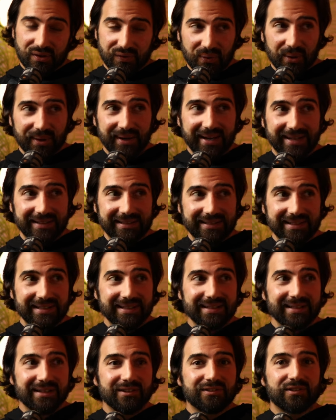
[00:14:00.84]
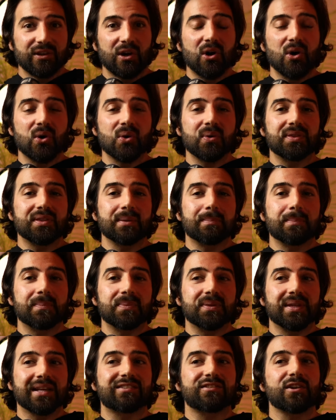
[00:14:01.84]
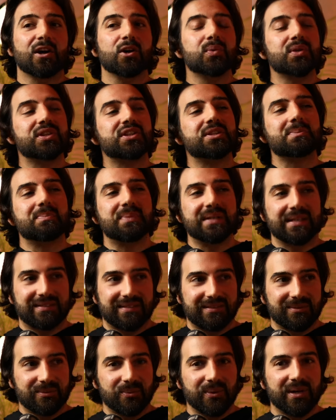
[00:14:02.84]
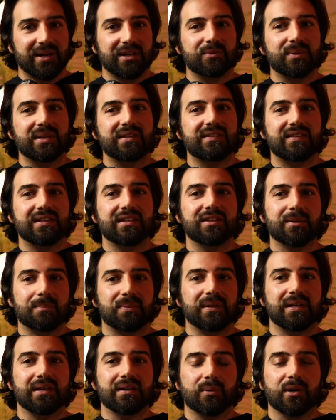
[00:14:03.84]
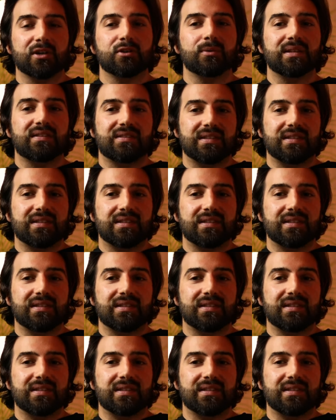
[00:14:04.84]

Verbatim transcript: the forehead. So the, let's start with the beast. Where do we see the be- Where do we